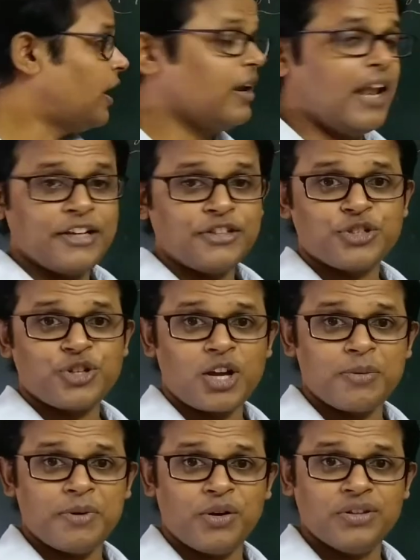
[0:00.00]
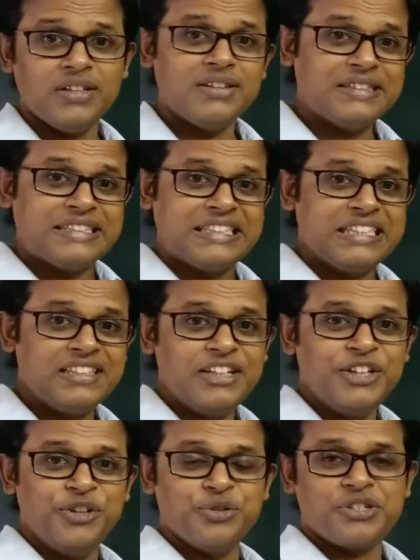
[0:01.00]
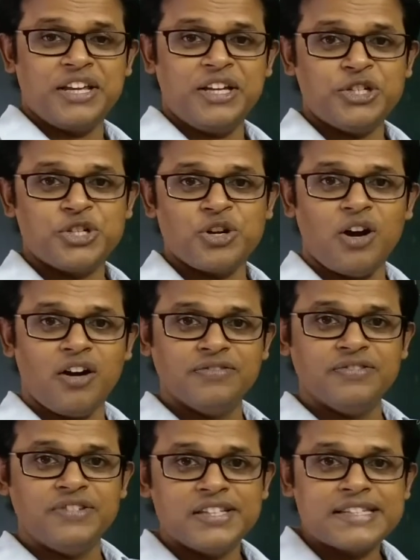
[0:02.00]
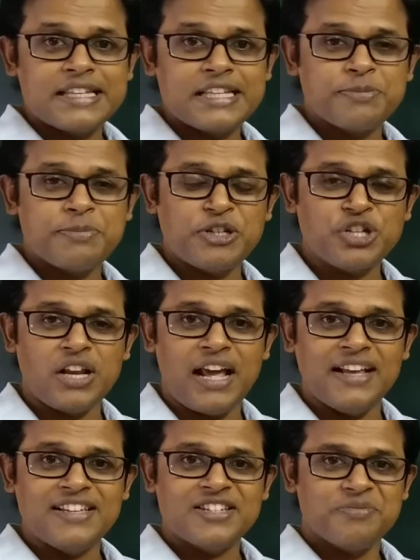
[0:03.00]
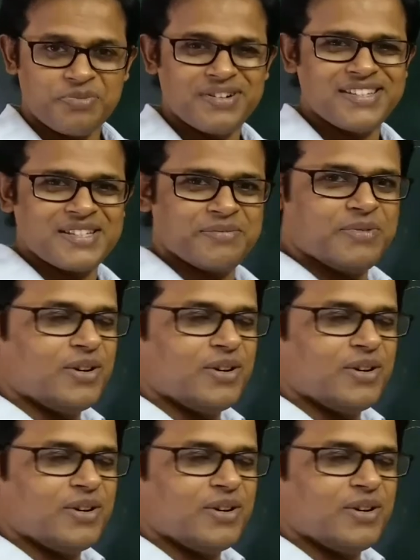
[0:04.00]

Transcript: I'd like to talk about the third usage of this specialized prism.